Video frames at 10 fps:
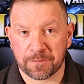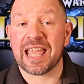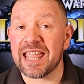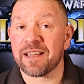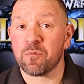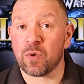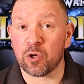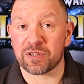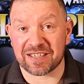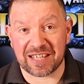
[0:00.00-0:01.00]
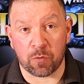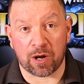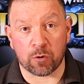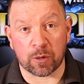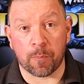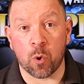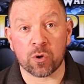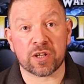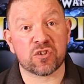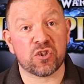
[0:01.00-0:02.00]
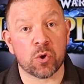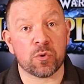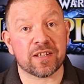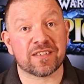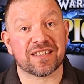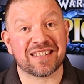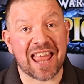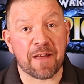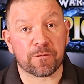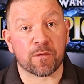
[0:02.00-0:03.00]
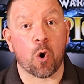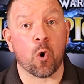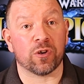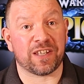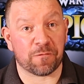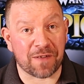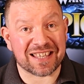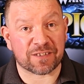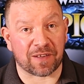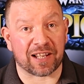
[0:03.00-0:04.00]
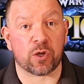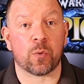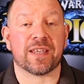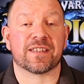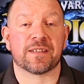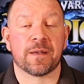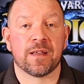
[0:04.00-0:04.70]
Here we look to see what our opponent's unit's def or defense value is.